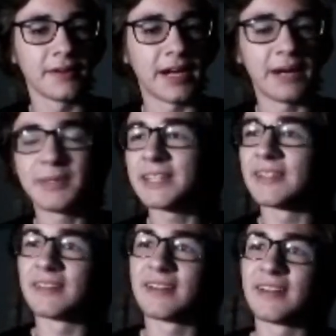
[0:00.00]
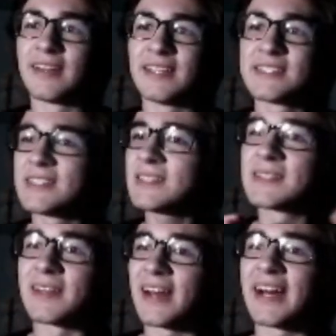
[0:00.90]
I mean, is this
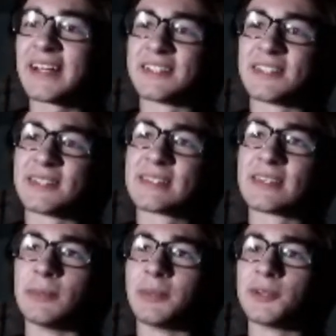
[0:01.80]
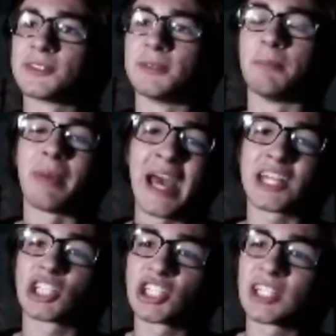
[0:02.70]
not just the most
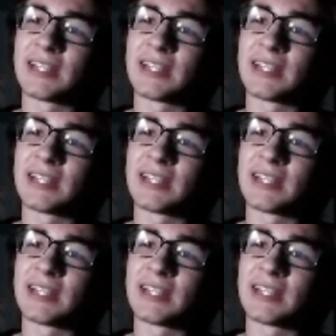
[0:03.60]
batshit